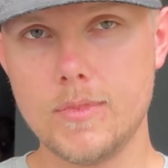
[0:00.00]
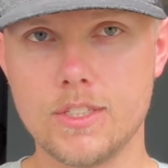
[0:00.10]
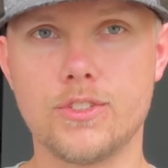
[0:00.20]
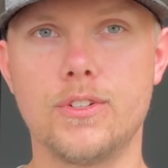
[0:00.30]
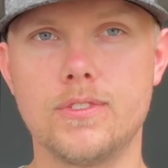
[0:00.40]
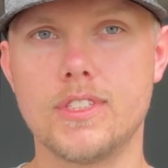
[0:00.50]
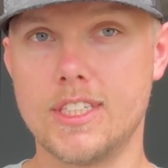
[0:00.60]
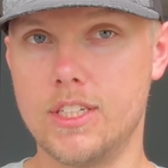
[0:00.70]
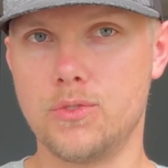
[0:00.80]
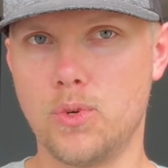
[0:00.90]
so
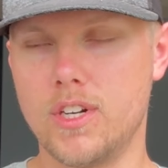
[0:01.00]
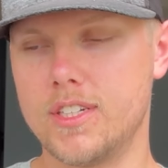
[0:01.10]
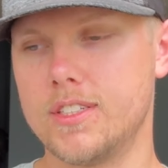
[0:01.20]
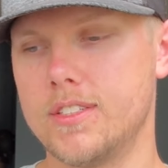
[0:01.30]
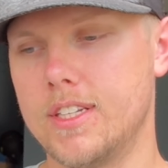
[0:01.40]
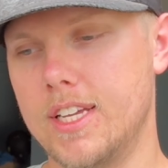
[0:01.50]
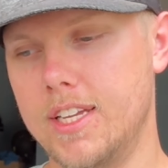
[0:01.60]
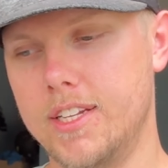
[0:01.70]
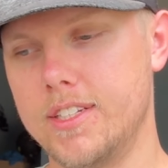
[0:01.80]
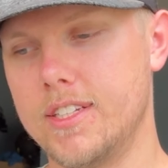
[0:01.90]
it does work.
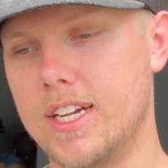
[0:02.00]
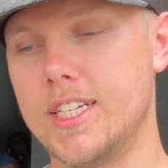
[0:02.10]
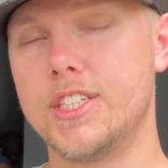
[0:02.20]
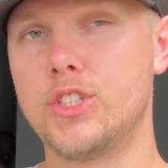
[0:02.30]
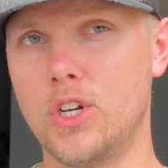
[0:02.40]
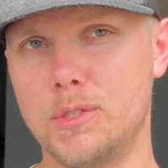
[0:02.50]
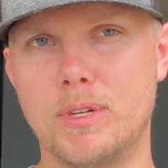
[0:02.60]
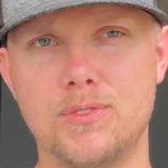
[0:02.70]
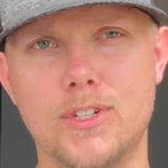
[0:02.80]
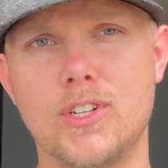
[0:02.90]
And I did charge my
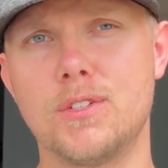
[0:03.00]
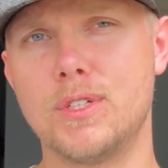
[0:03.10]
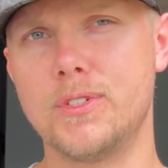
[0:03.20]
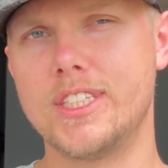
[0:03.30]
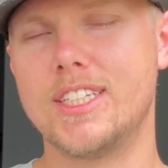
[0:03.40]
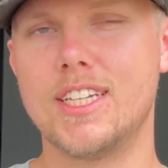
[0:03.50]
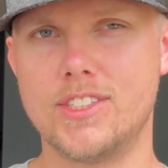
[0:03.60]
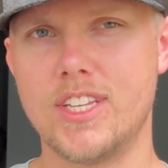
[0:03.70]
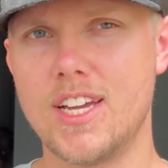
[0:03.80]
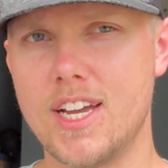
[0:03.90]
phone off of it to
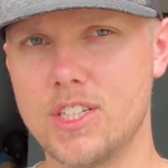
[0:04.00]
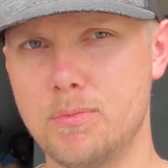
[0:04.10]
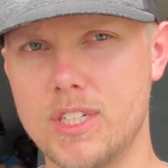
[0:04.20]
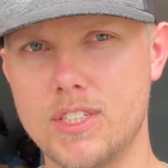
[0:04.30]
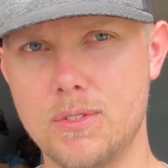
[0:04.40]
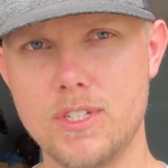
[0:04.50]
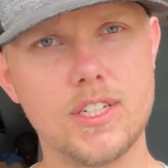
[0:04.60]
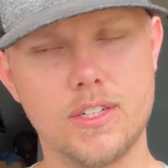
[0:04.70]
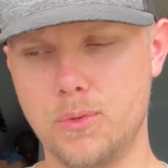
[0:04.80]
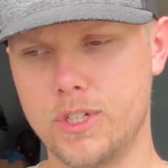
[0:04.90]
test that aspect of it,
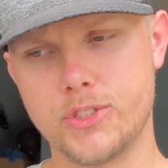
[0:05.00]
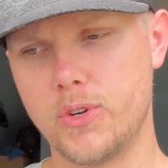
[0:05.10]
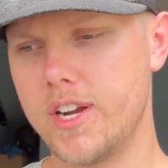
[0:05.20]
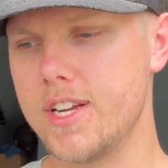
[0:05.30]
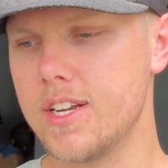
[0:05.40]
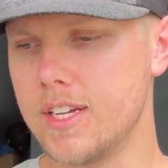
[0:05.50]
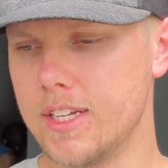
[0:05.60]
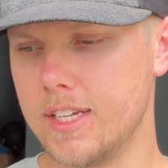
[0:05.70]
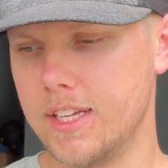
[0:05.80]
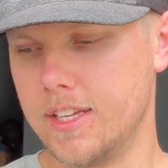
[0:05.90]
and it works great.
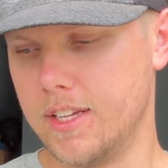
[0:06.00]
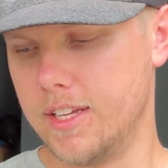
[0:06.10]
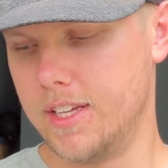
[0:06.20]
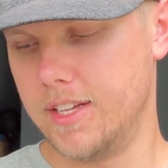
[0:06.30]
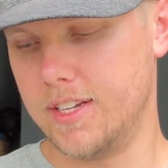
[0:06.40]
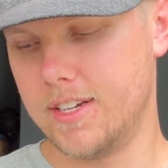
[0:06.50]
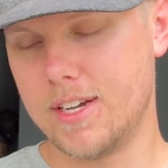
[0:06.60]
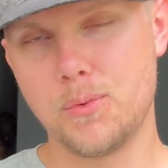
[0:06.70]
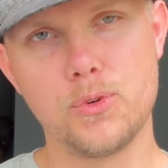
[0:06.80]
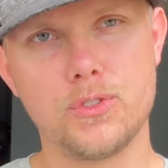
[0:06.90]
And
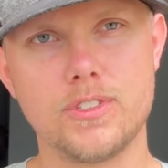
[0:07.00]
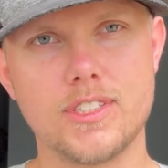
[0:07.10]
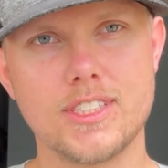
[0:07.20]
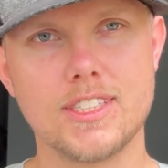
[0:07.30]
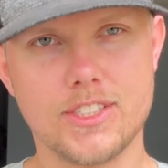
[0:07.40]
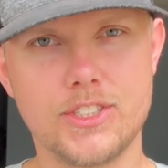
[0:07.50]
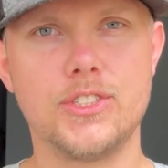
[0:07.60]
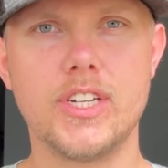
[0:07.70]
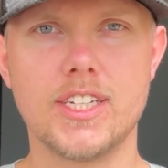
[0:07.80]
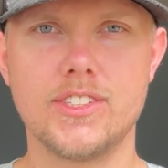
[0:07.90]
I will see
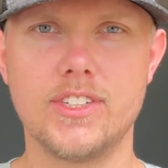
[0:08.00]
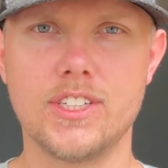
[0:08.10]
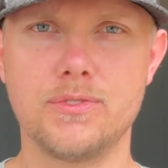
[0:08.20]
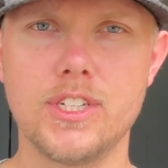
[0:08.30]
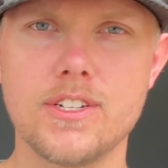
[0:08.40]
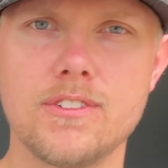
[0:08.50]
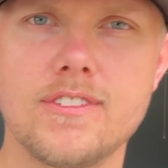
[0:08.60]
you guys in the next video.